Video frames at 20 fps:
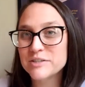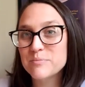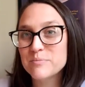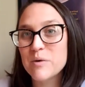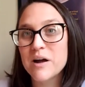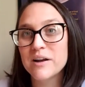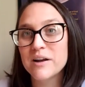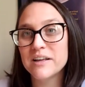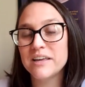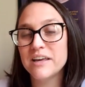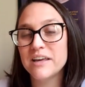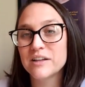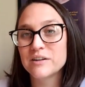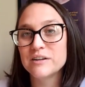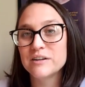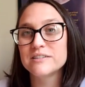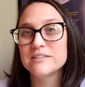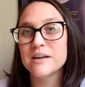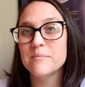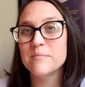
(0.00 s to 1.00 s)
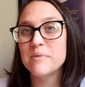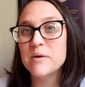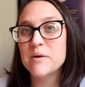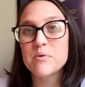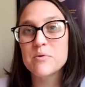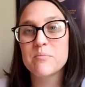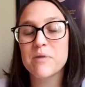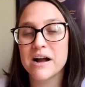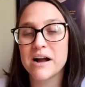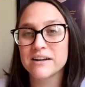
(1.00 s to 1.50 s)
pranic healers and people
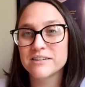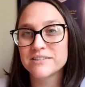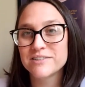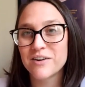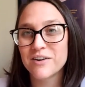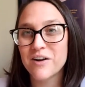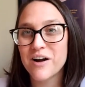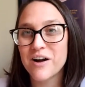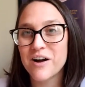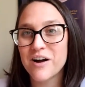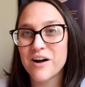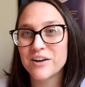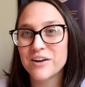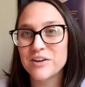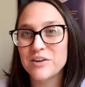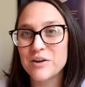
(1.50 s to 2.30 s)
who practice Arhatic